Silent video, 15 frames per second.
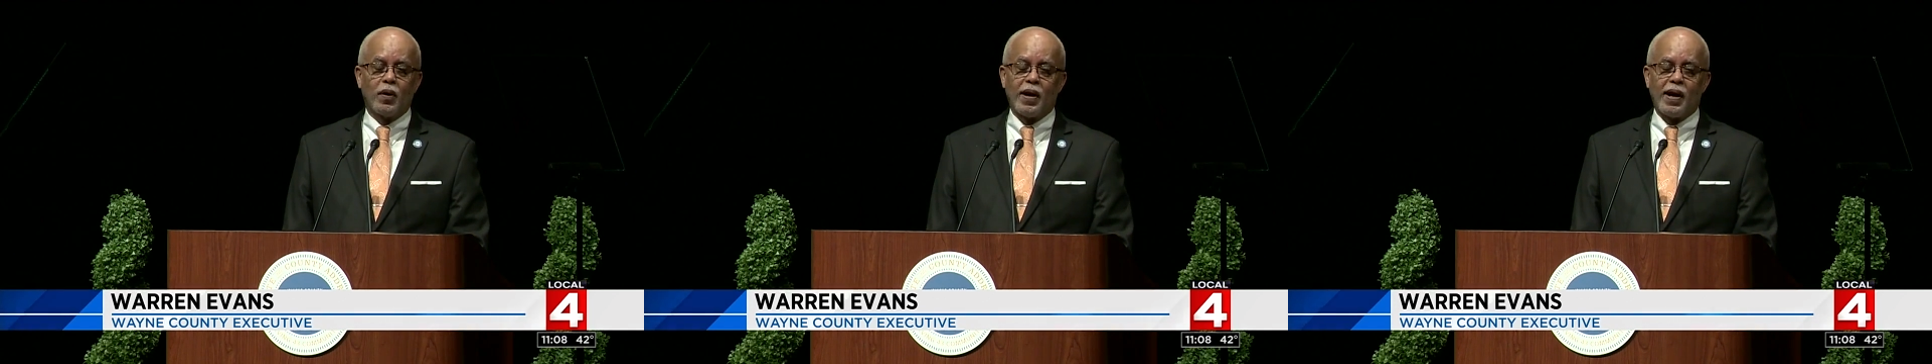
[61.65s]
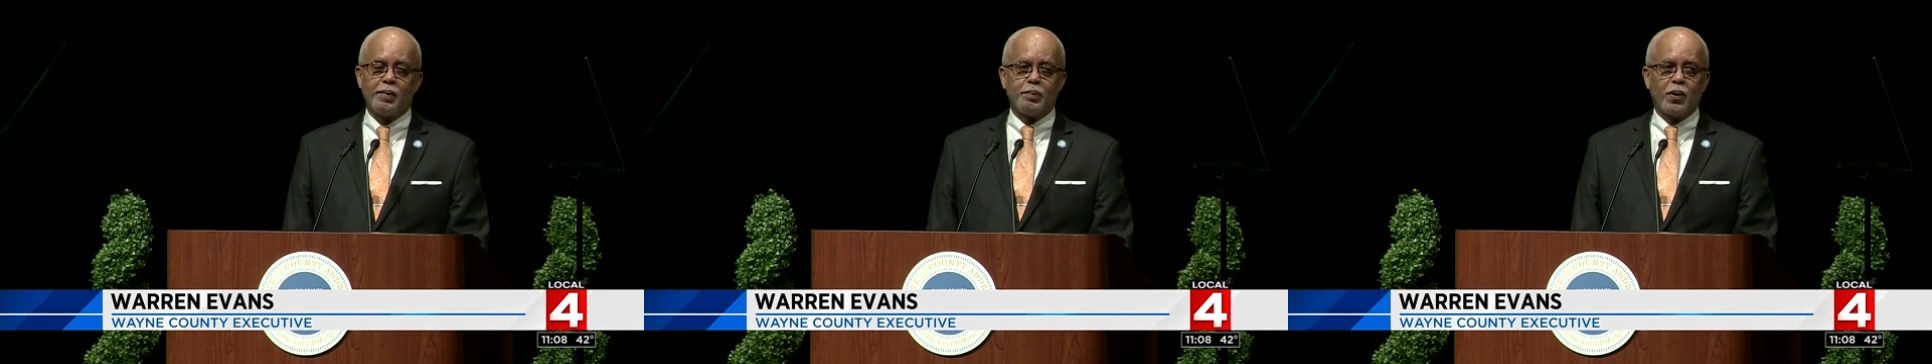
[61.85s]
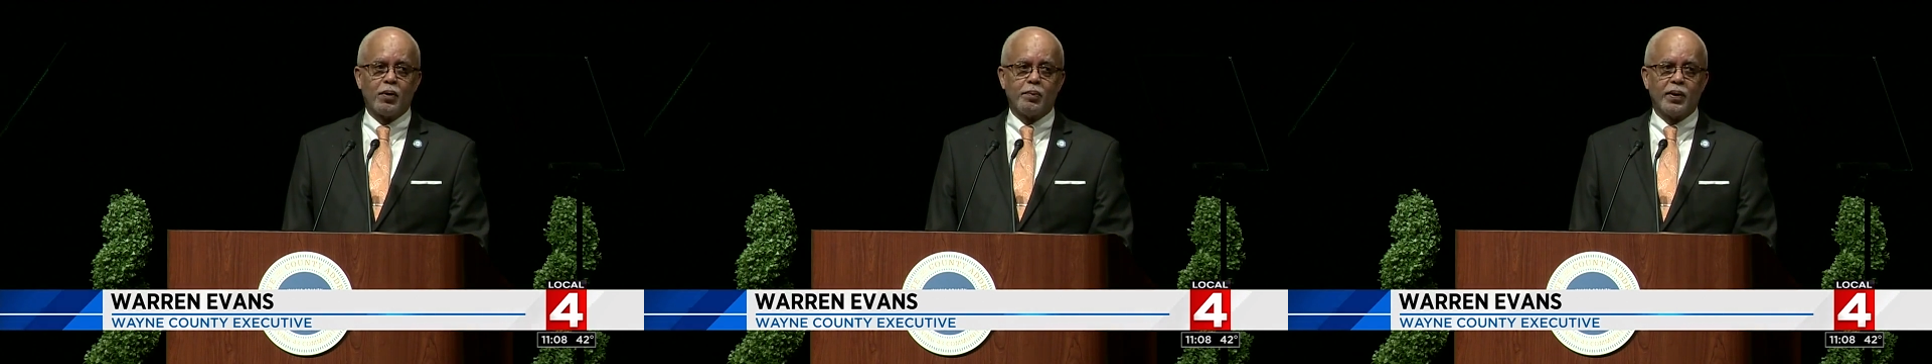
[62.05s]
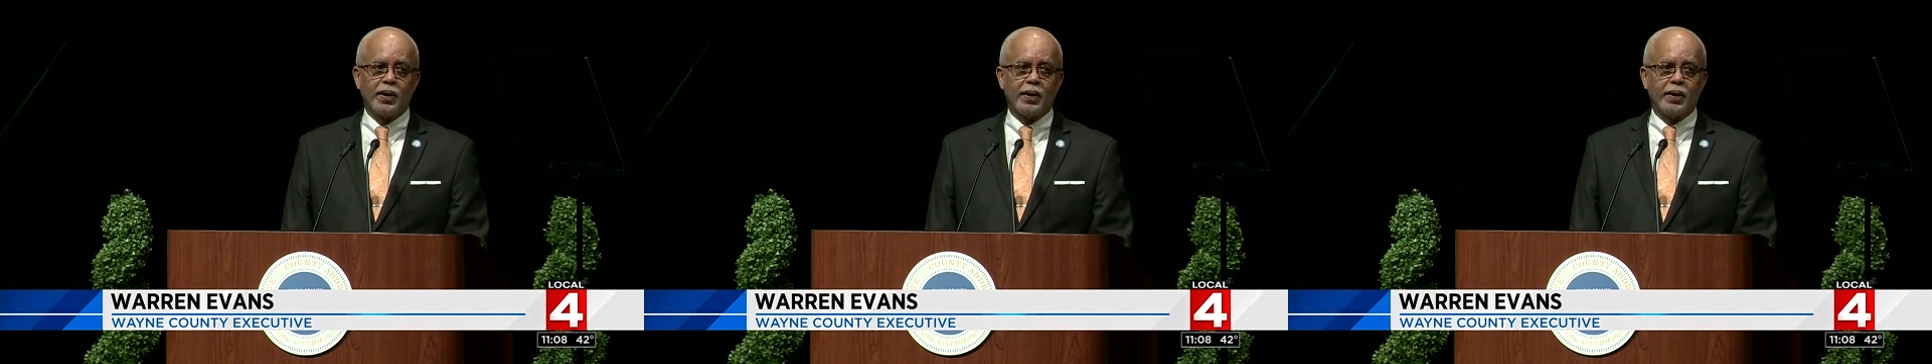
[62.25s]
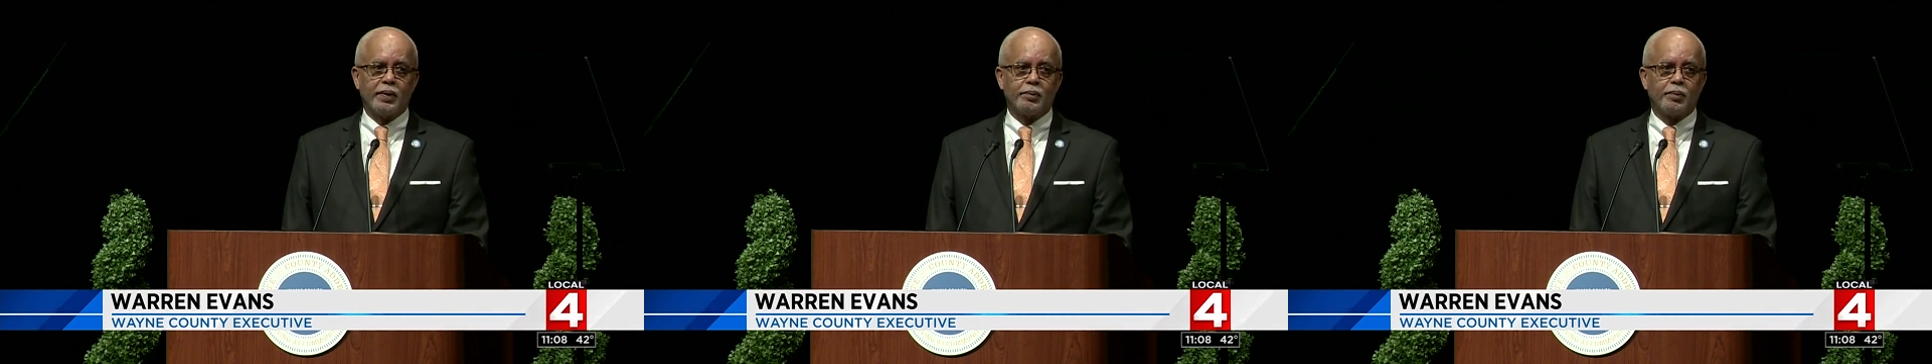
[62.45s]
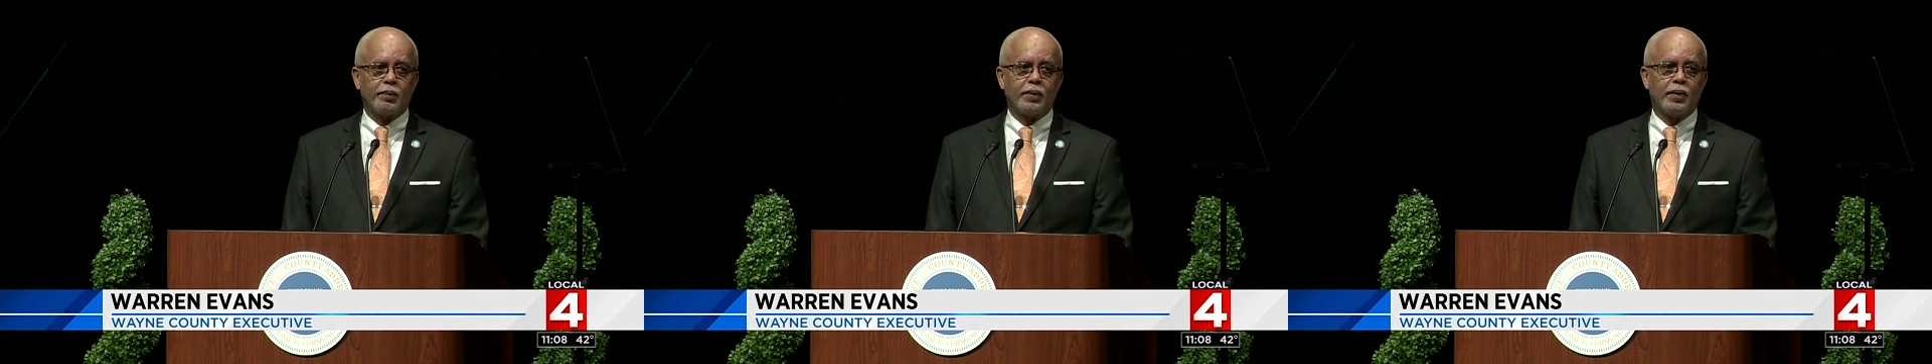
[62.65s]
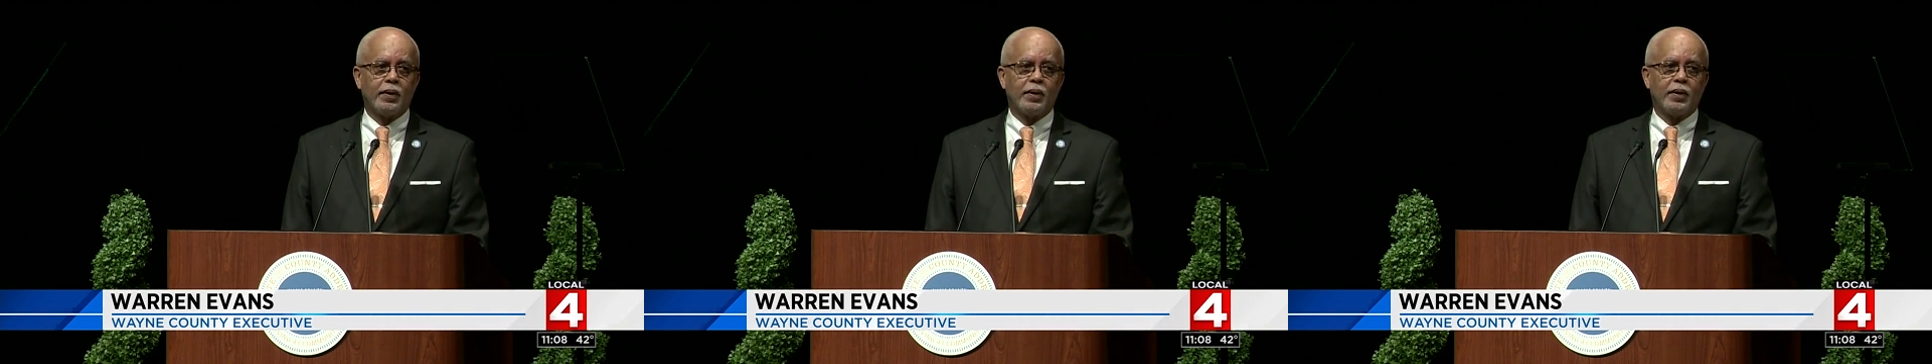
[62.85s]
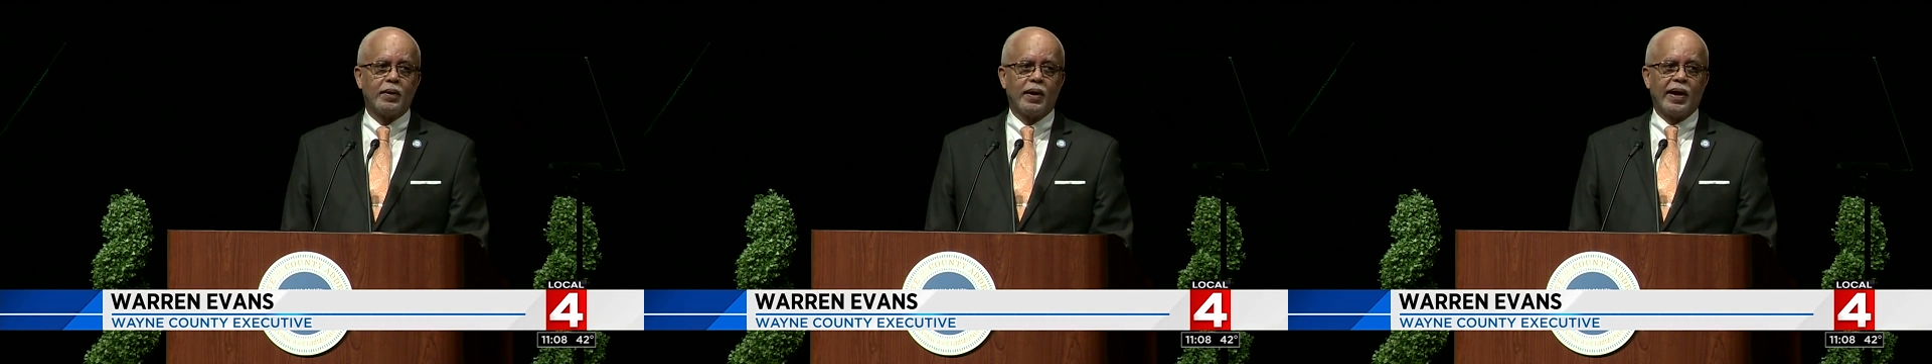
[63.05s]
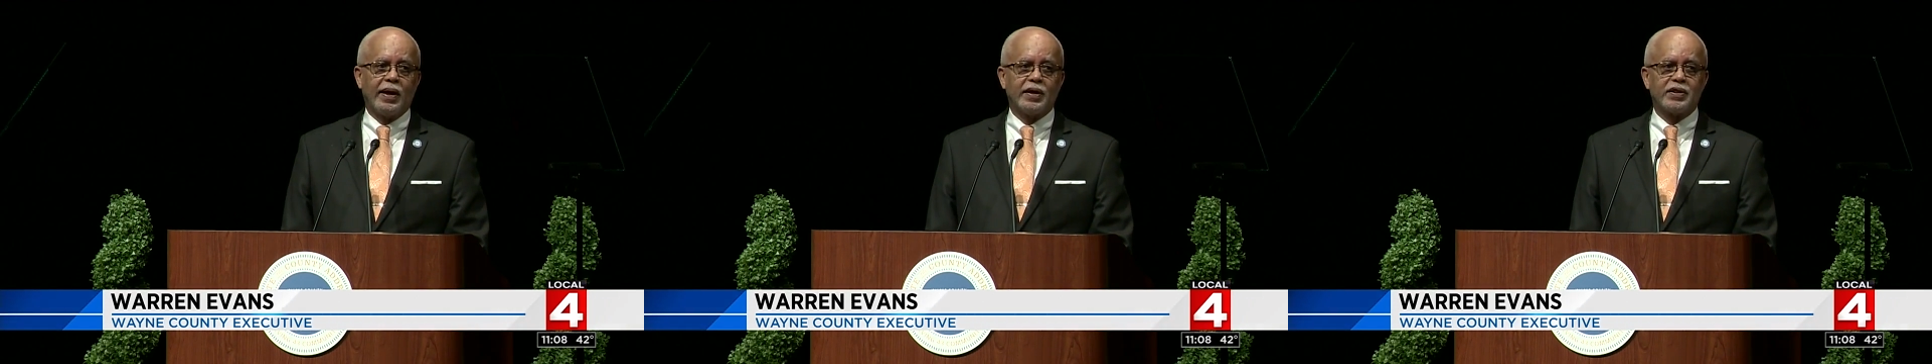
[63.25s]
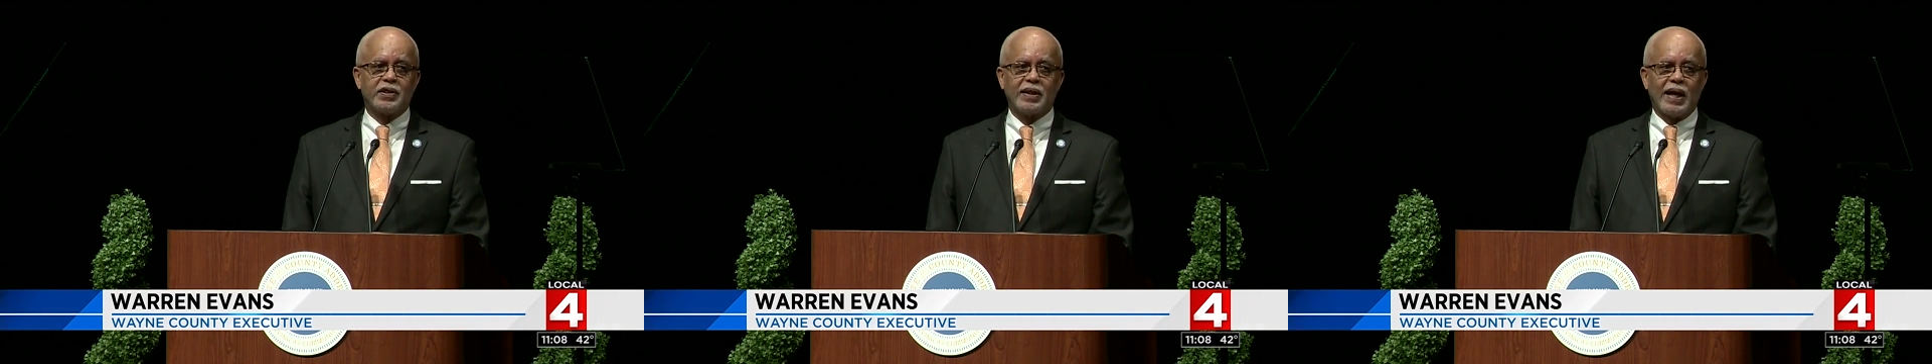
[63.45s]
hyperbole, and
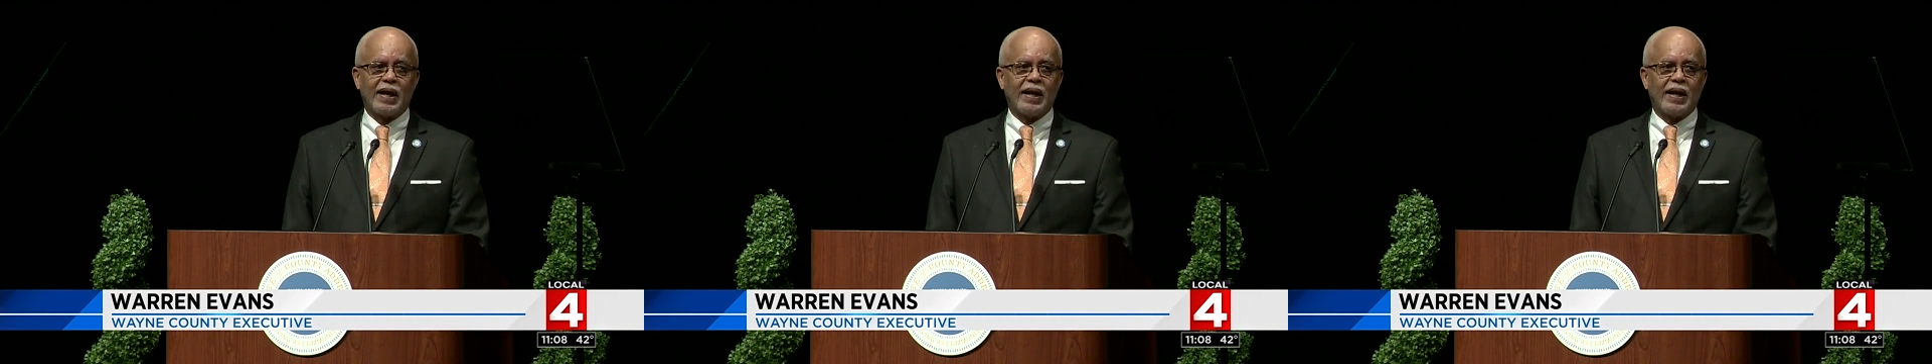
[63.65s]
it's not